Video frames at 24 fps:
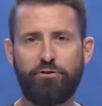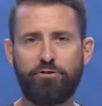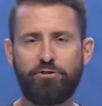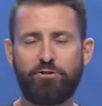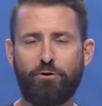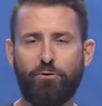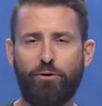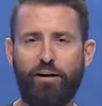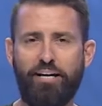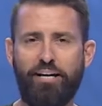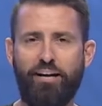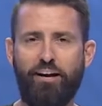And
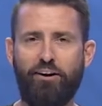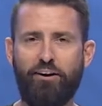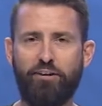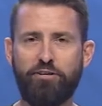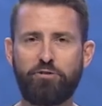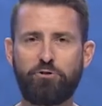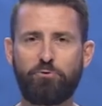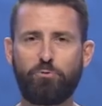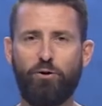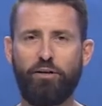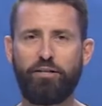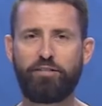so, right now, I
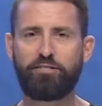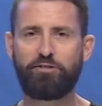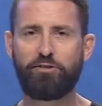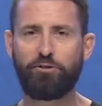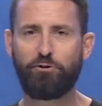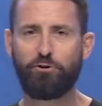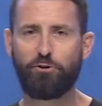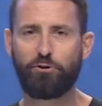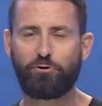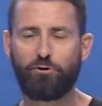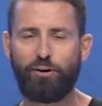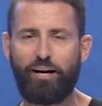just want
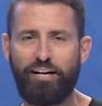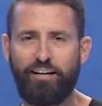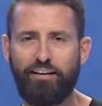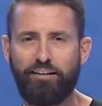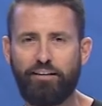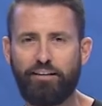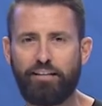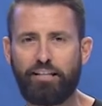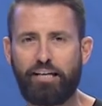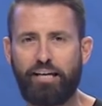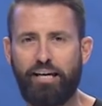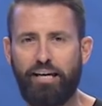to look right
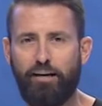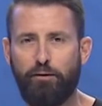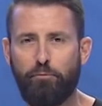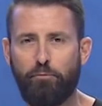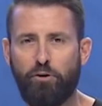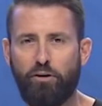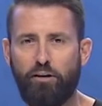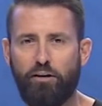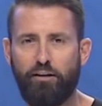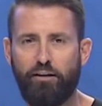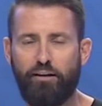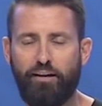into the
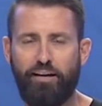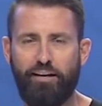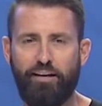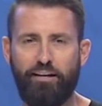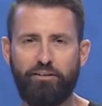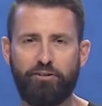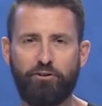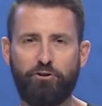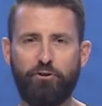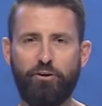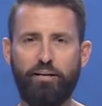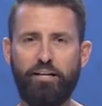camera
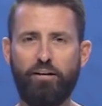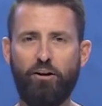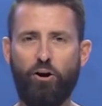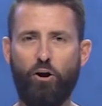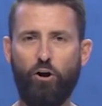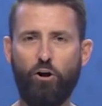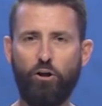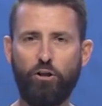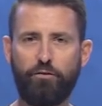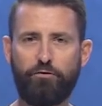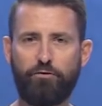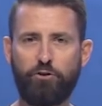and greet
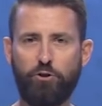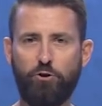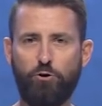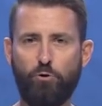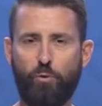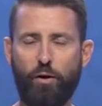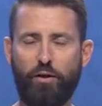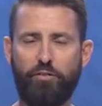all of you,